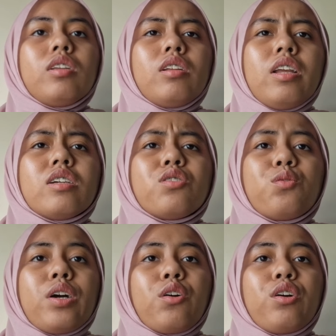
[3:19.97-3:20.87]
Next,
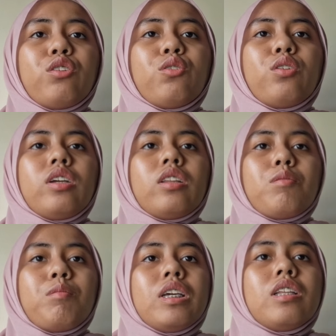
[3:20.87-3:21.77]
we are going to
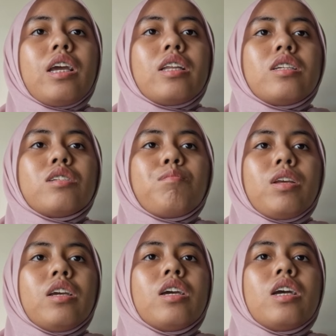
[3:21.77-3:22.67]
determine and
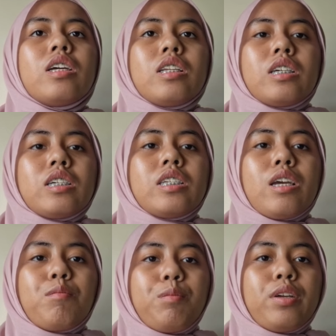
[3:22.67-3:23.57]
display the
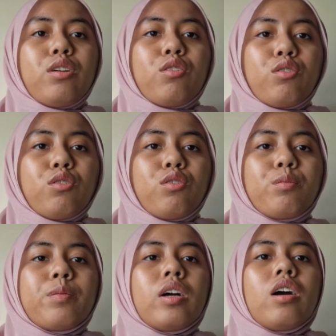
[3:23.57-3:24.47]
champion group.
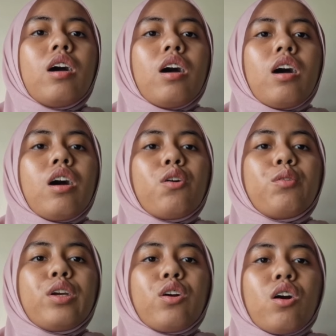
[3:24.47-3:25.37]

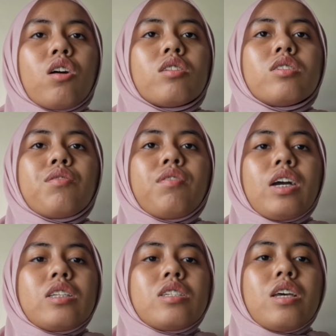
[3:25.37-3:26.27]
We call
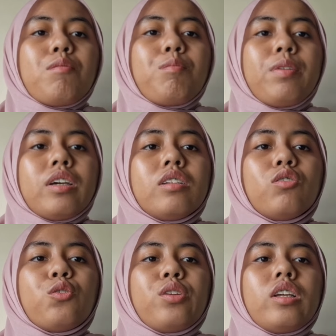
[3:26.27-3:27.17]
find champion
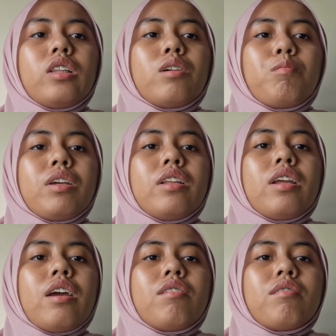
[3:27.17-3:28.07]
to determine
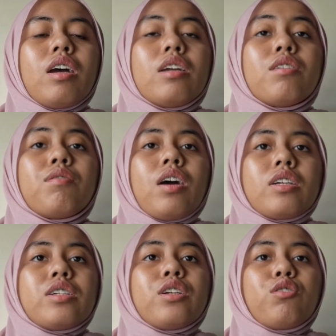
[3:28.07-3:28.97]
and write the
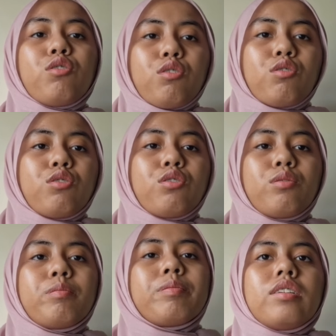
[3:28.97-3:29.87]
function group.
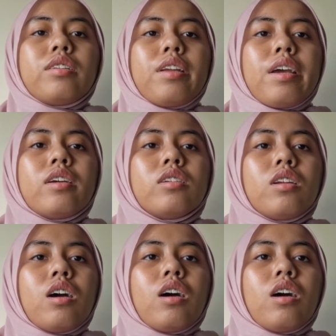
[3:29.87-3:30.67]
Then